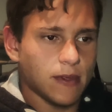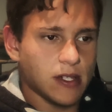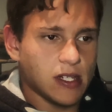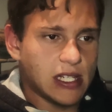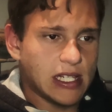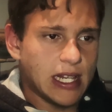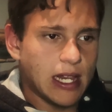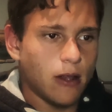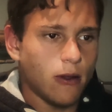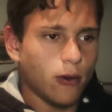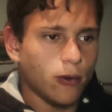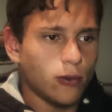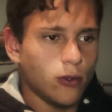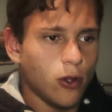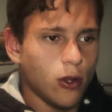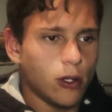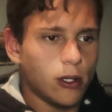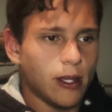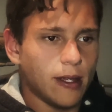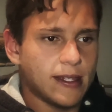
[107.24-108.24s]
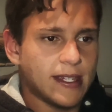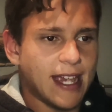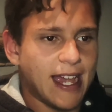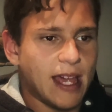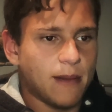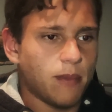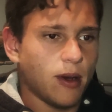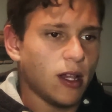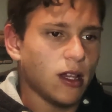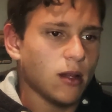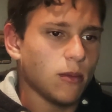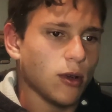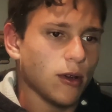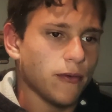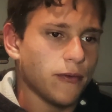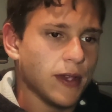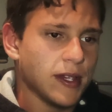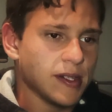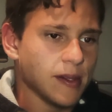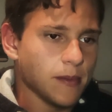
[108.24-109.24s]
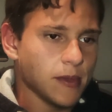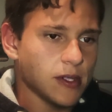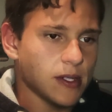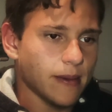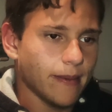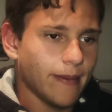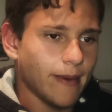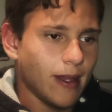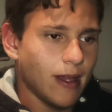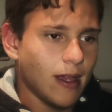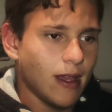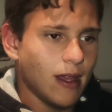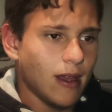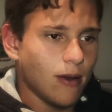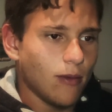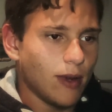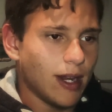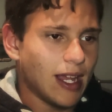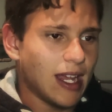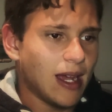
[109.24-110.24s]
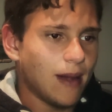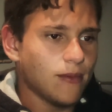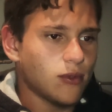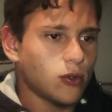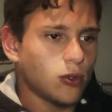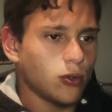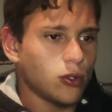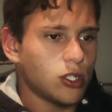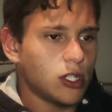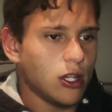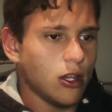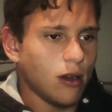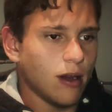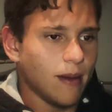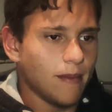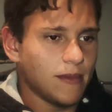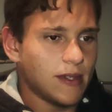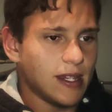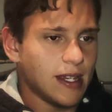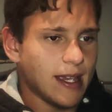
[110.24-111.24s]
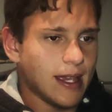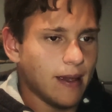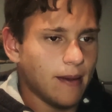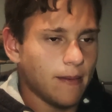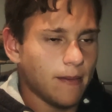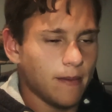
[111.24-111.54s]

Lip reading: single nucleotide polymorphisms. When it comes to COMT,